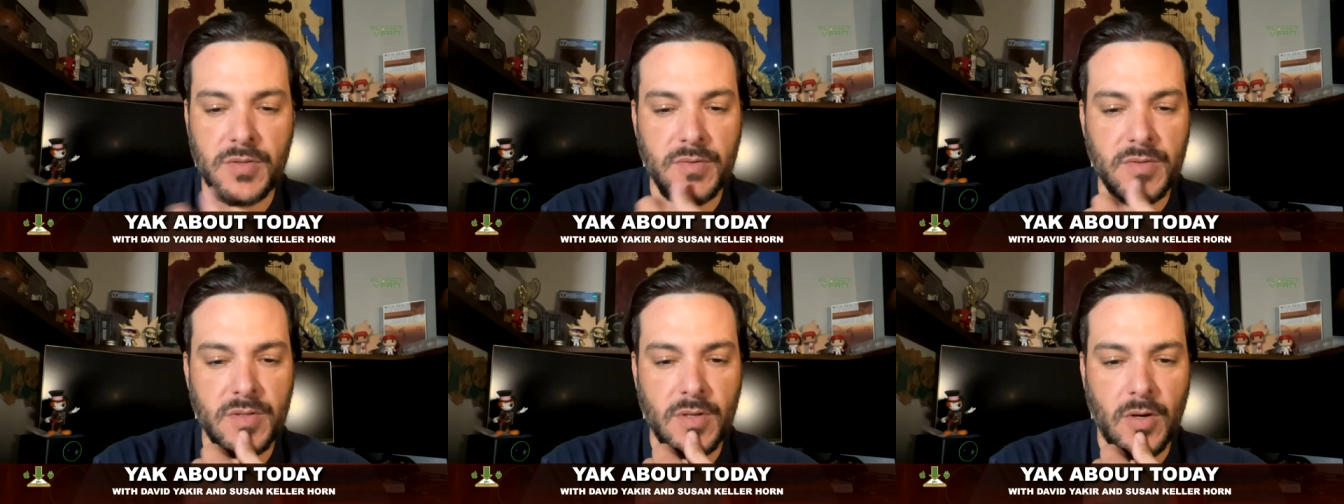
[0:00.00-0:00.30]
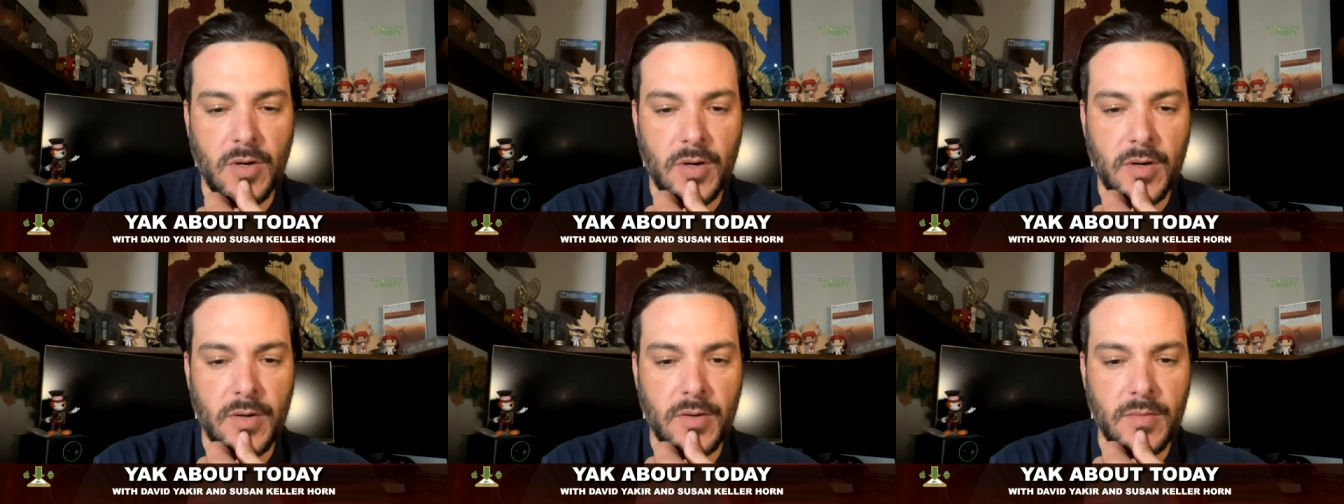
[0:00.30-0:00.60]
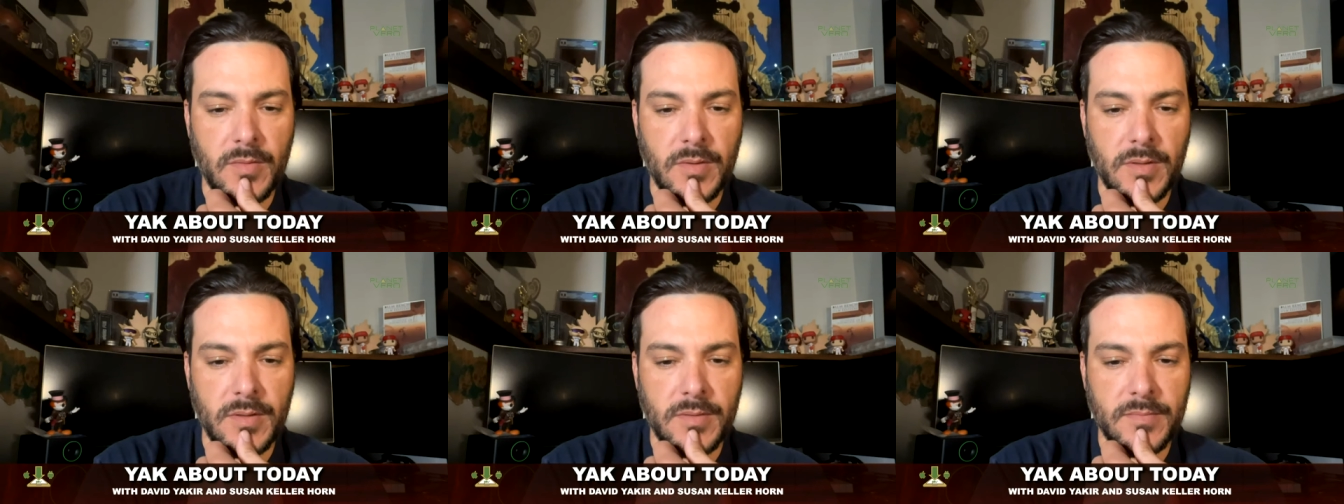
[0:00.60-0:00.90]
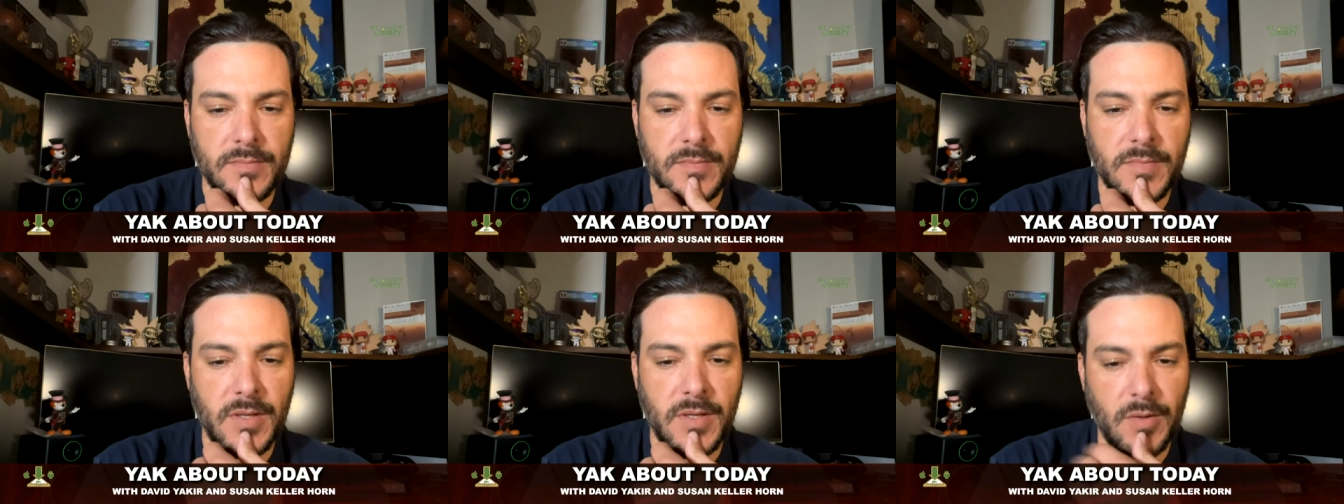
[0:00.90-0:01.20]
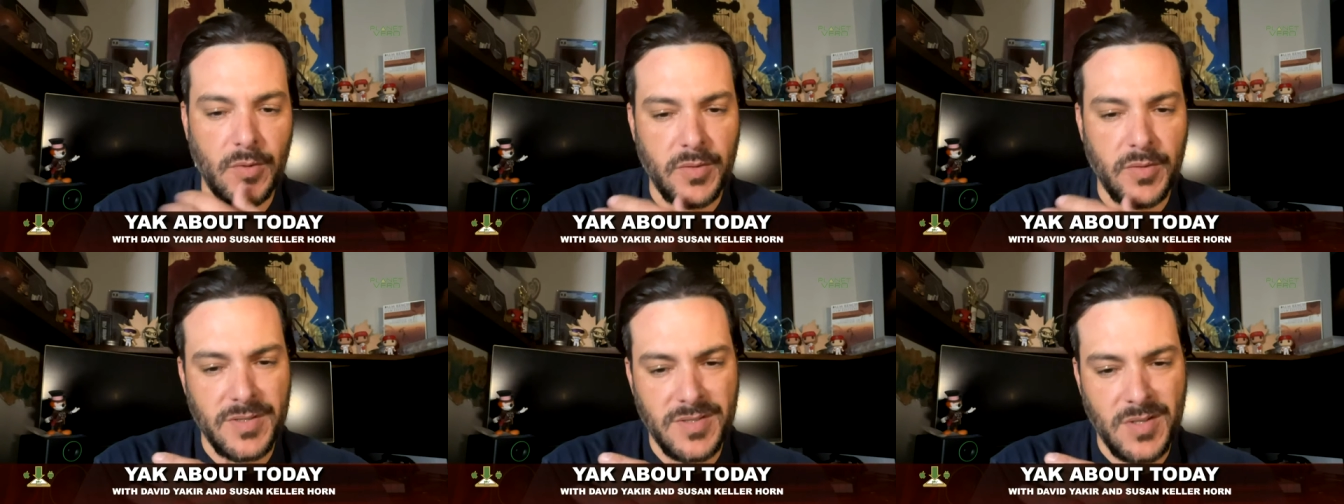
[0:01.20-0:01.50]
are, you
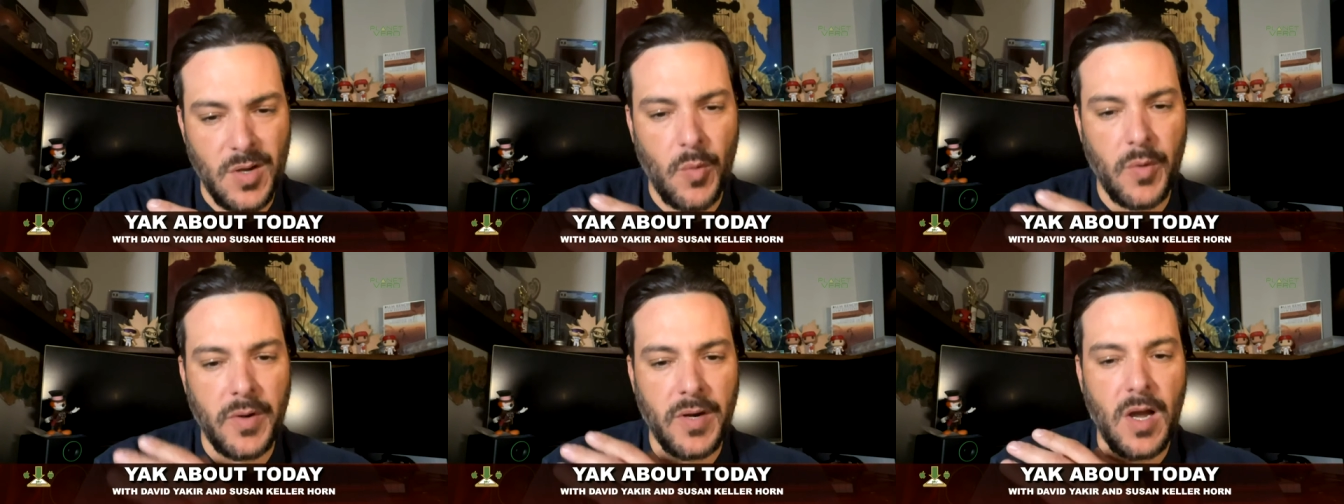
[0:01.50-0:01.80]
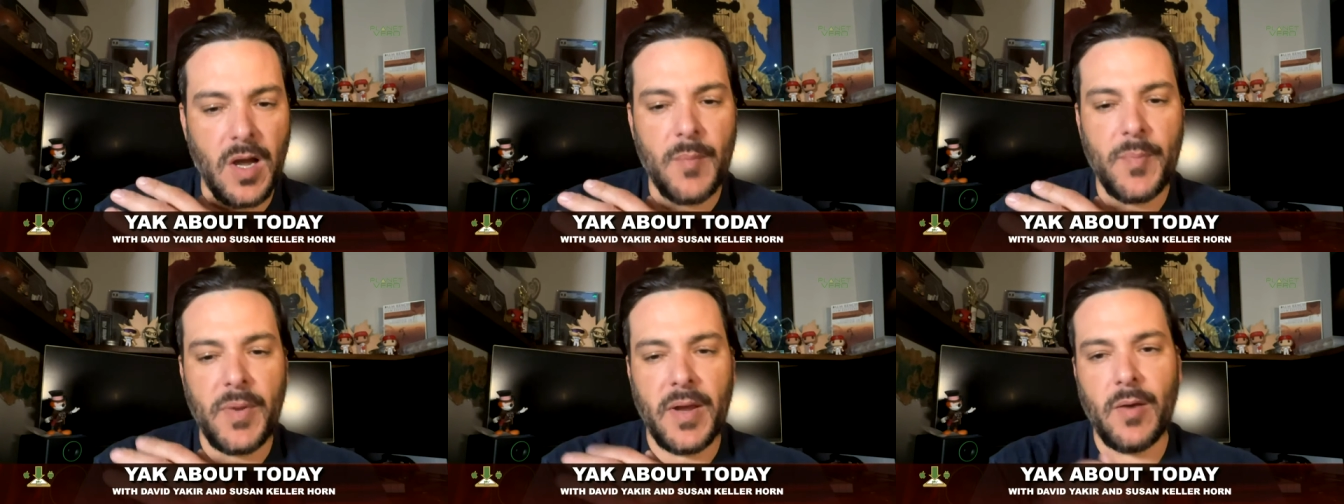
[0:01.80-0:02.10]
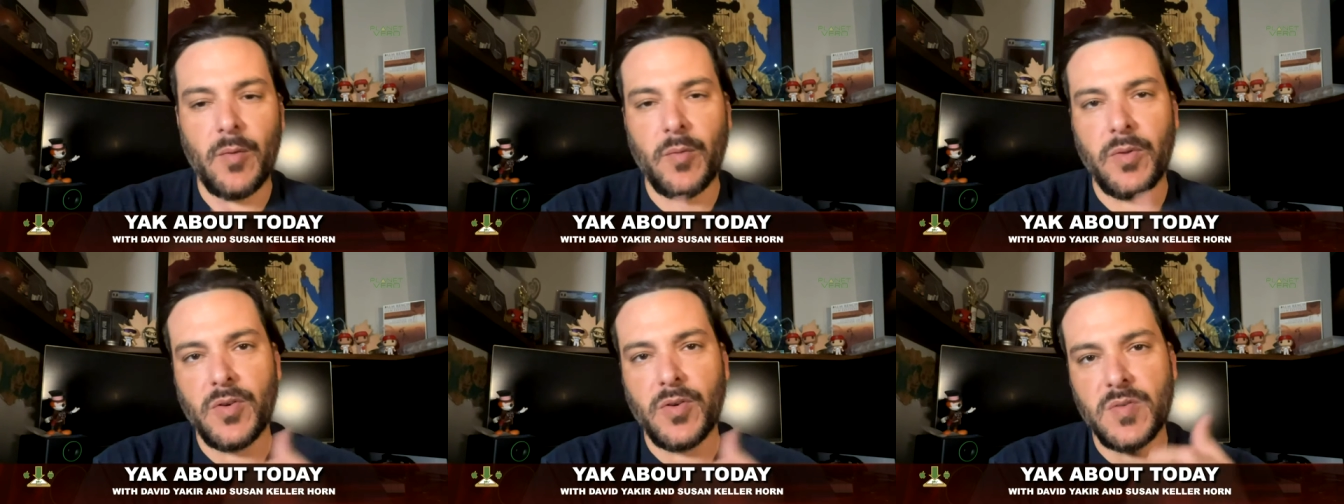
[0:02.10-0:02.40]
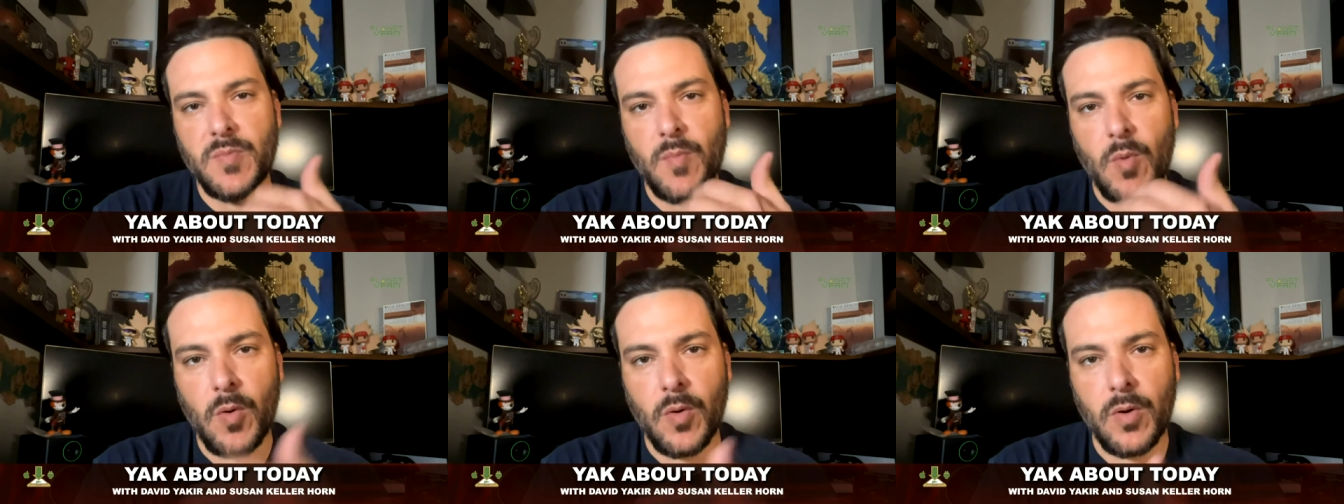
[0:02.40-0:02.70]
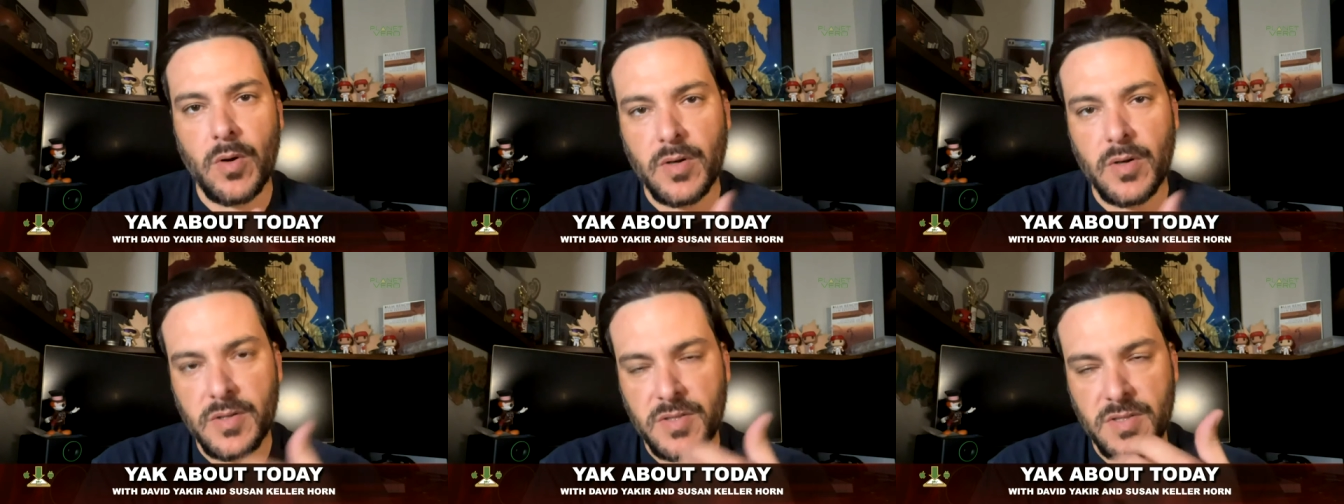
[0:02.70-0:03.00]
know, it's going up and there's
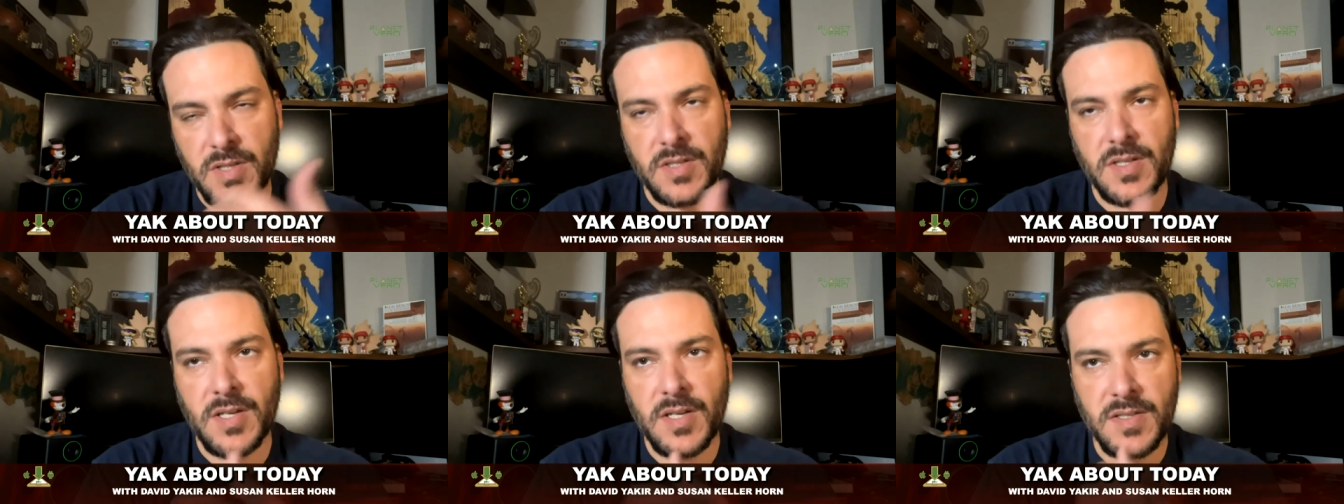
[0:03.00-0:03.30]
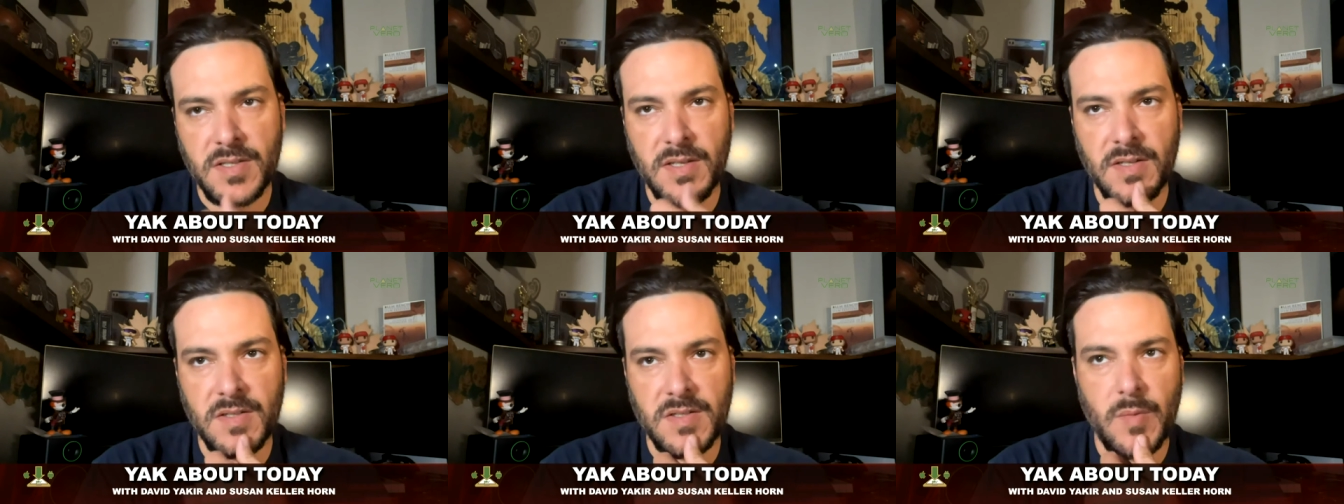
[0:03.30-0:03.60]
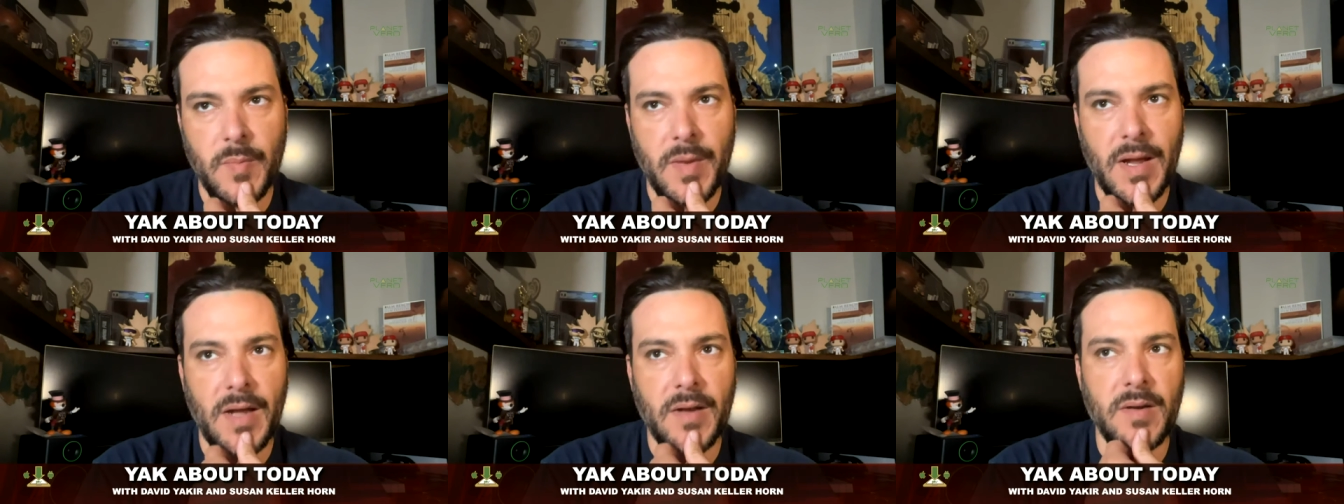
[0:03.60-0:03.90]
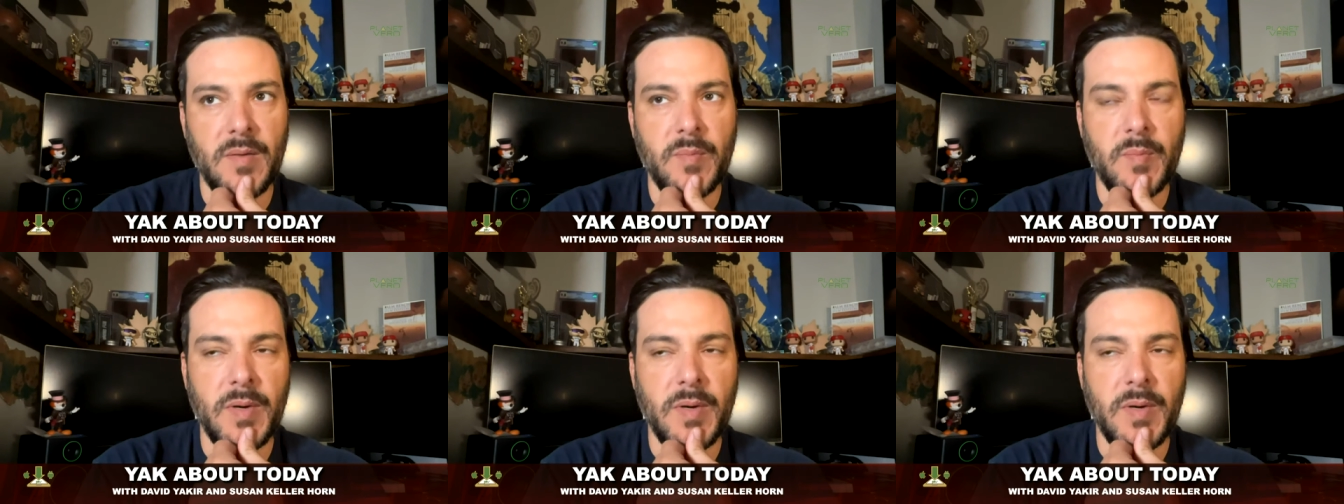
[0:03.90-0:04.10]
more statistics about it.